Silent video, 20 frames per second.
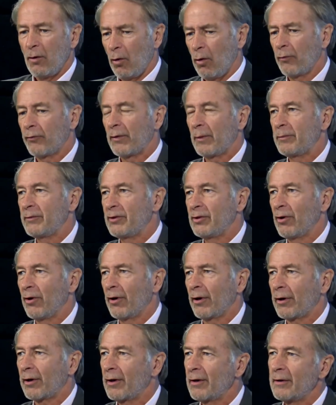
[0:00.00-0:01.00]
Well, from New
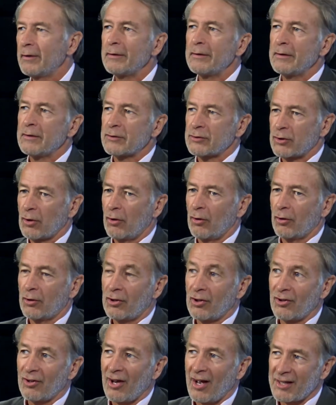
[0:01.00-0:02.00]
York. So
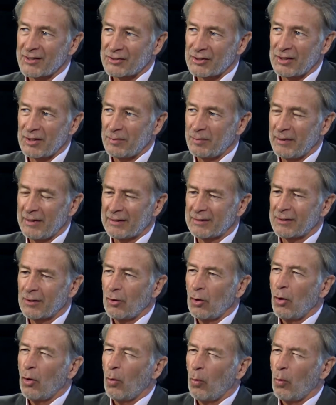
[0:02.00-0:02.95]
curiosity peaked.